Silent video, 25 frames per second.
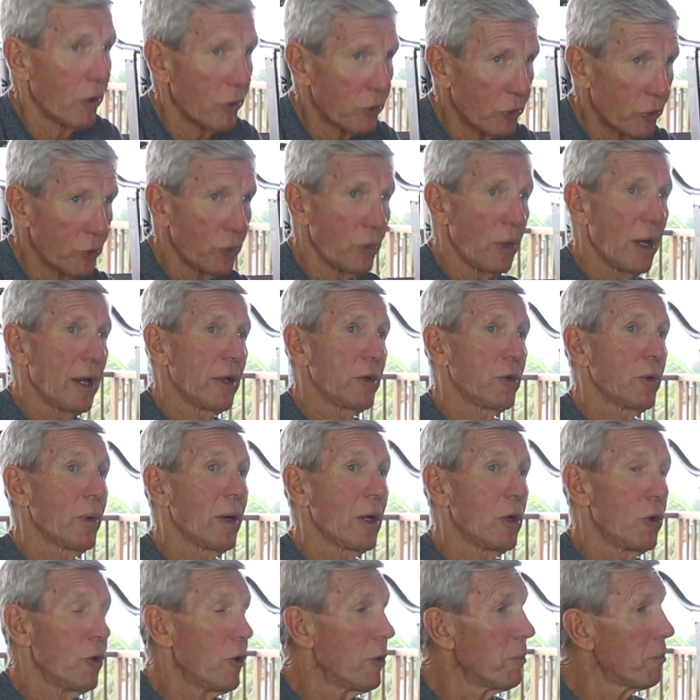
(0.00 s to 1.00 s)
do
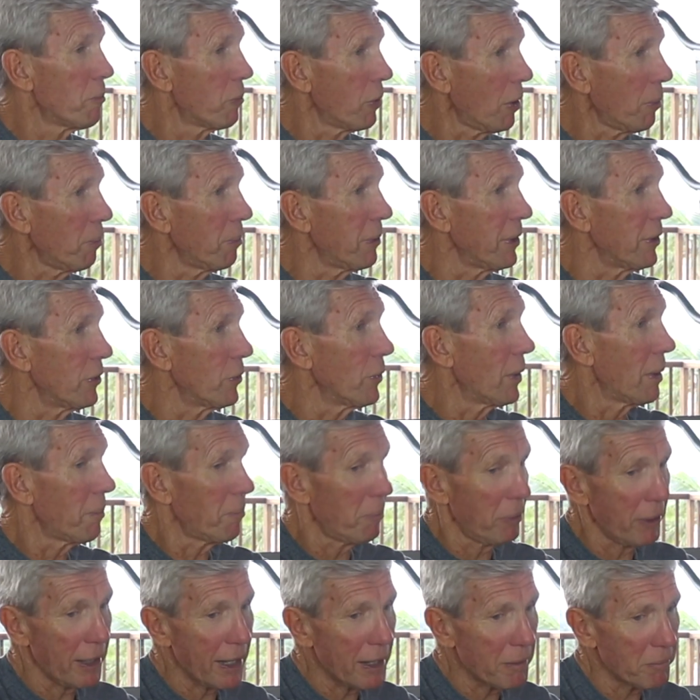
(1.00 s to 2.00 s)
I learn properly? Do I
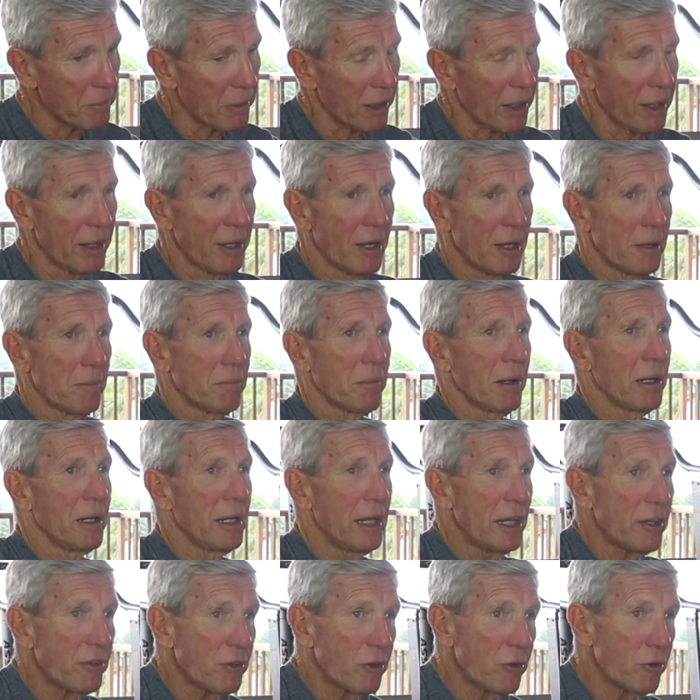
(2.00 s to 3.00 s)
plan my
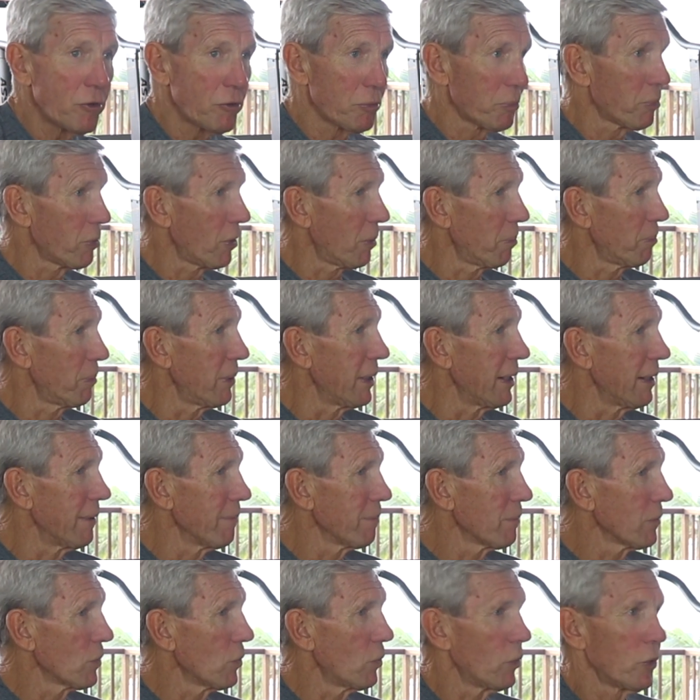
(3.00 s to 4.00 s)
lessons properly?
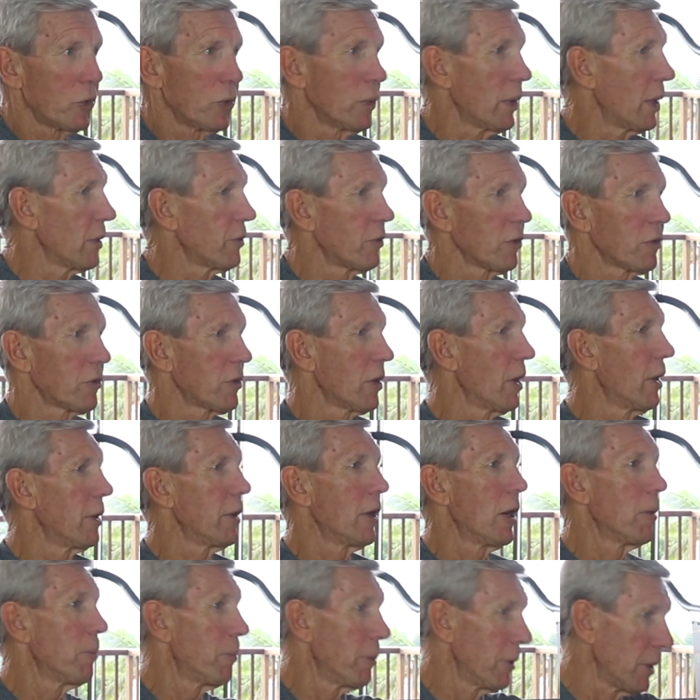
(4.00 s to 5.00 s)
Or do I just go
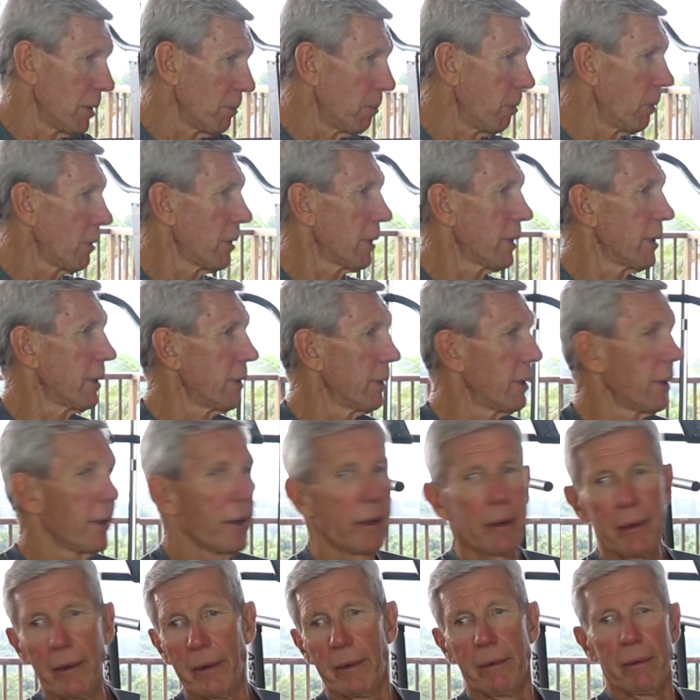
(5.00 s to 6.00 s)
and open a book and,
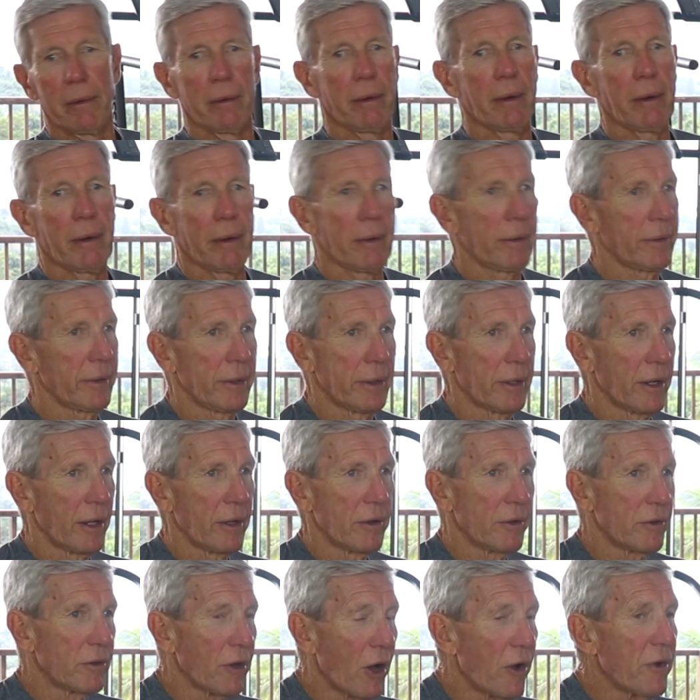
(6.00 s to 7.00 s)

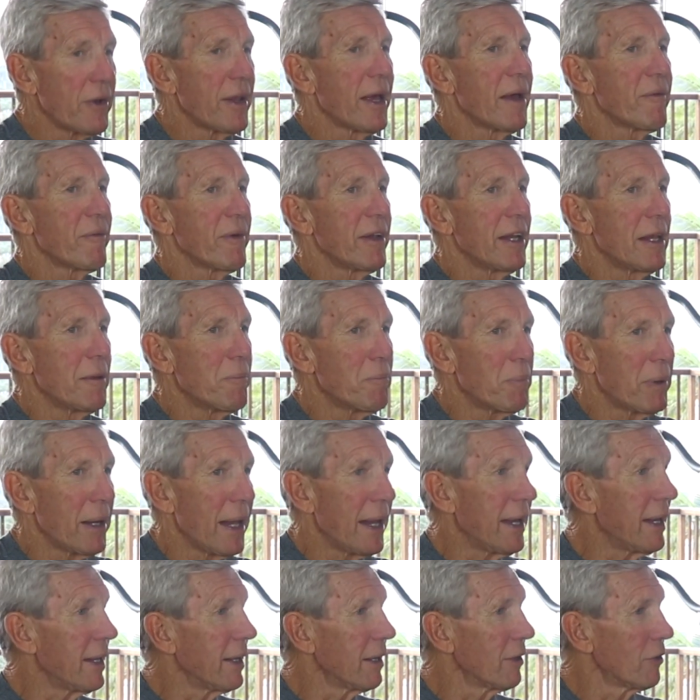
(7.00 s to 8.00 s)
don't have any
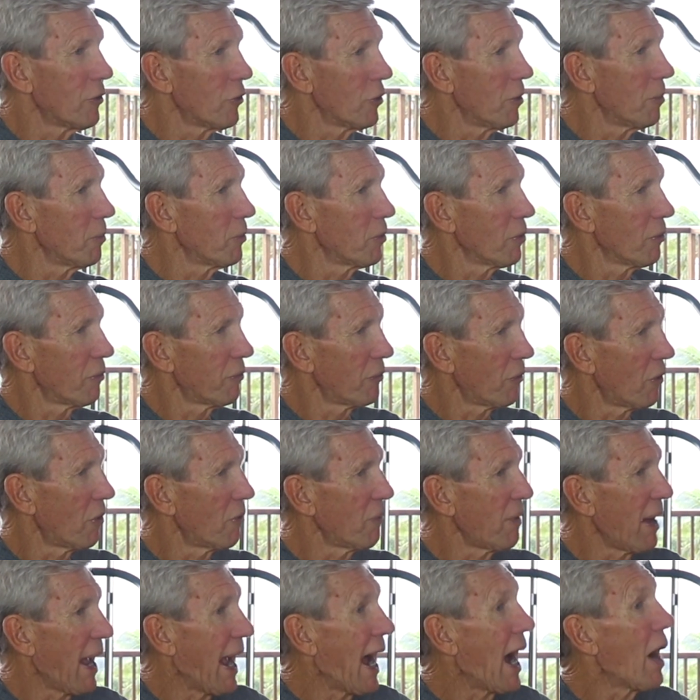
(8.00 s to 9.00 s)
planning in terms
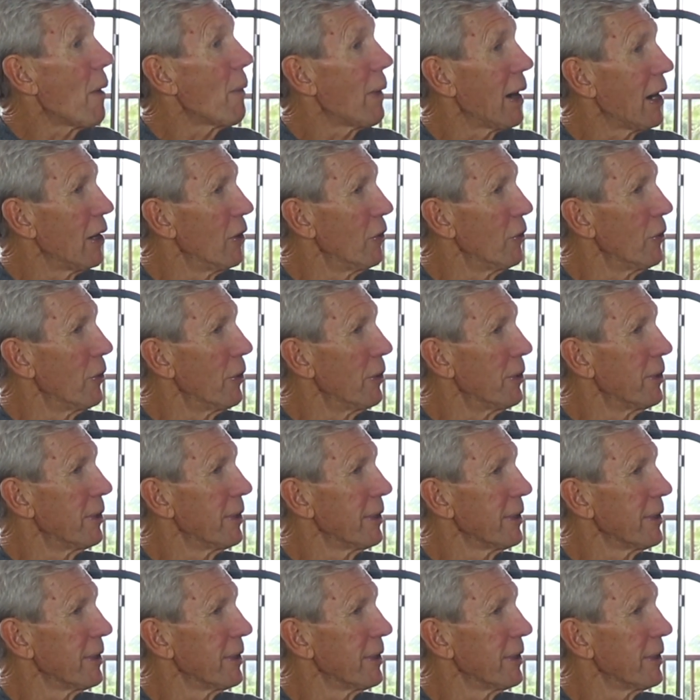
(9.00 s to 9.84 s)
of how I learn,